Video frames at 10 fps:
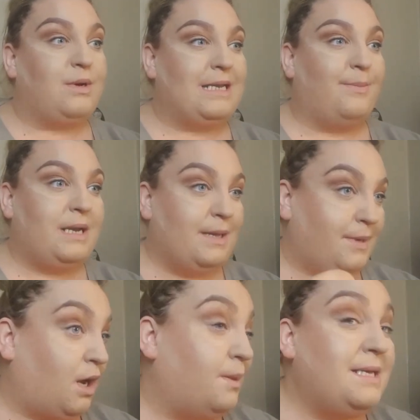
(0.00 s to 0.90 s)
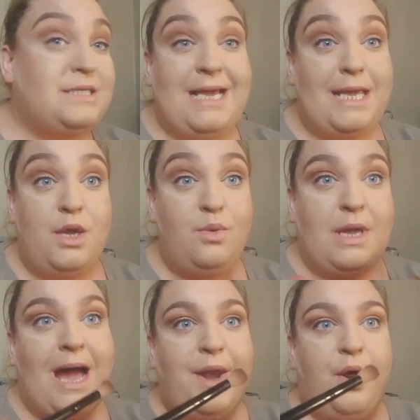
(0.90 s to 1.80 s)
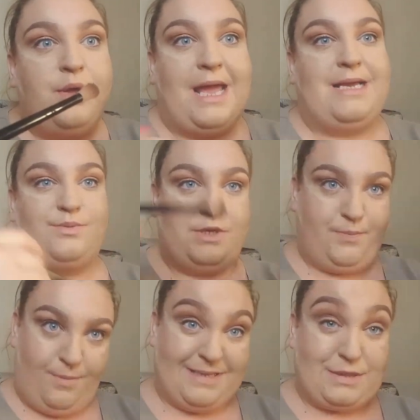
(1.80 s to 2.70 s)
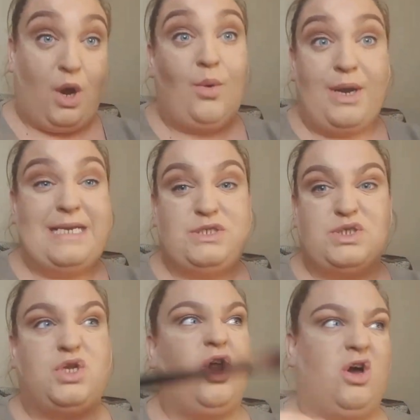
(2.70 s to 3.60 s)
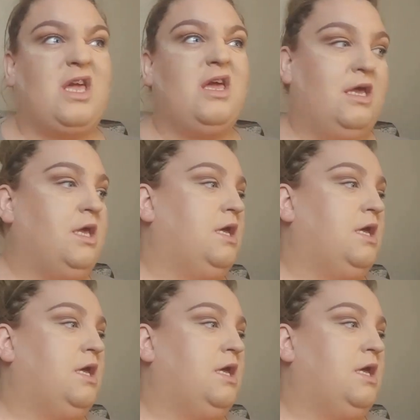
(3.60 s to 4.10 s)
I would never leave it like this. Yet you can, I guess, when you put mascara on, it does look like it